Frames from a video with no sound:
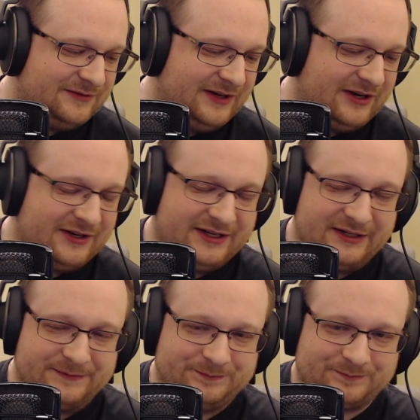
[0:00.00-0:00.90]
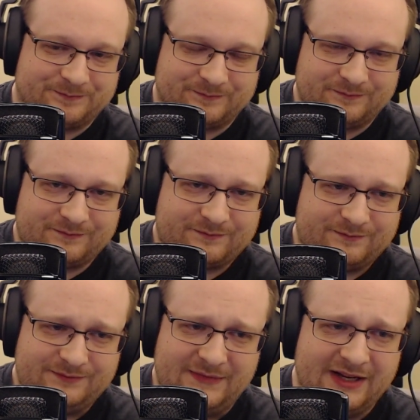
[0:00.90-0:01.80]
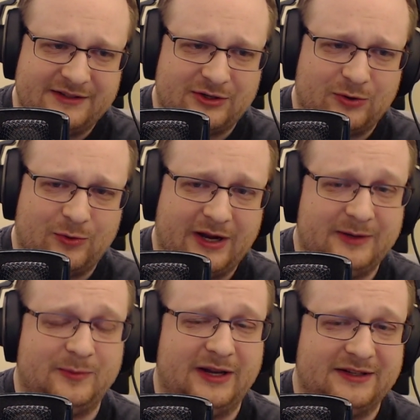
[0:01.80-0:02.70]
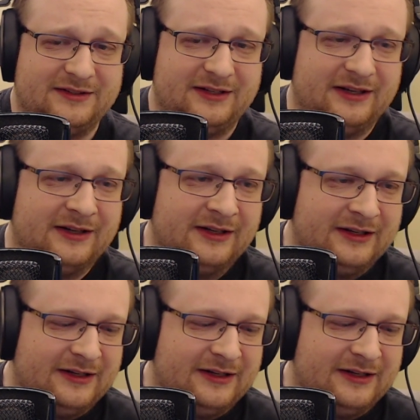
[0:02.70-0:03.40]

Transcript: very, it's quite bassy,